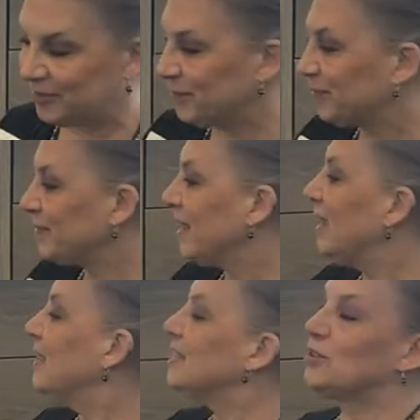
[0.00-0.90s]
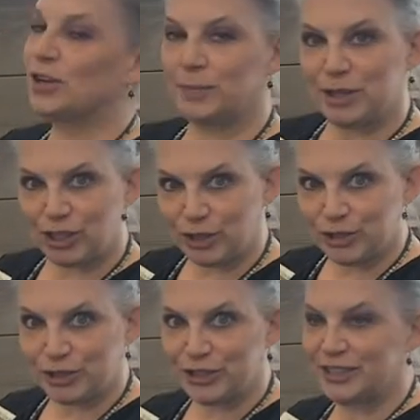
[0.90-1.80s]
Oh yeah. So come in
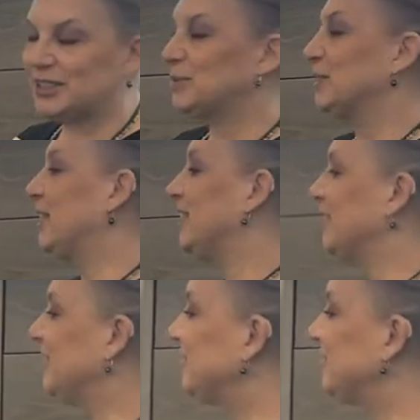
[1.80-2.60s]
closer to this one, Kaylin.